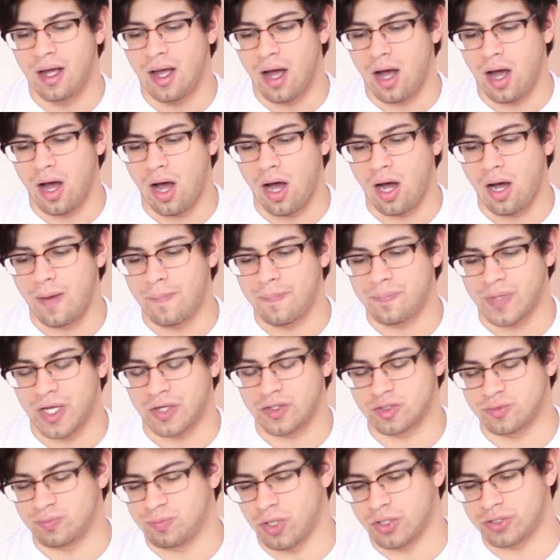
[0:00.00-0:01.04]
I'll
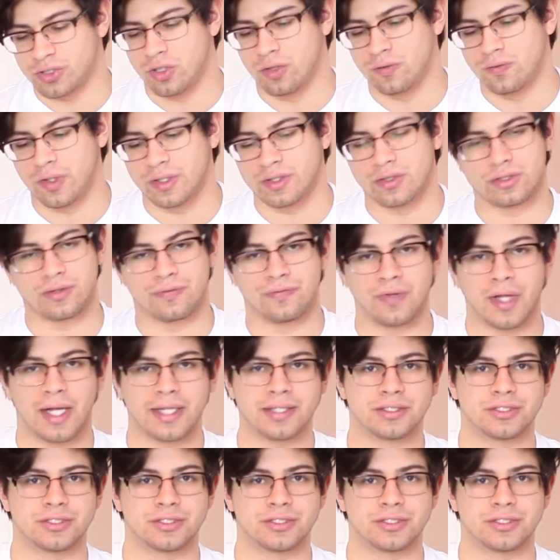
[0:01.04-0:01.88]
just brush over it. There's a flight